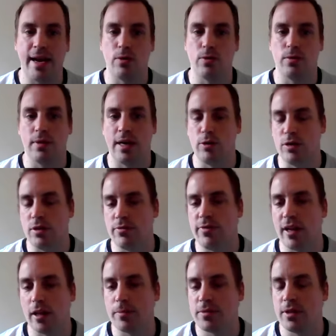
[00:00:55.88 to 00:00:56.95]
how you
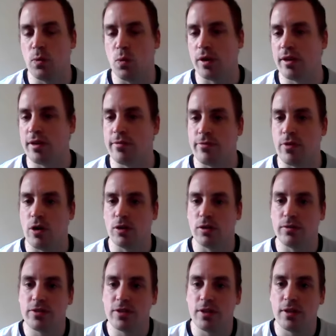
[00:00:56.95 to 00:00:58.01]
developed it, what it
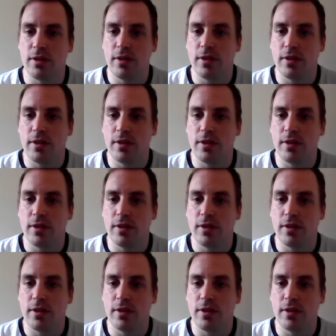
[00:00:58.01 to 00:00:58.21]
involves.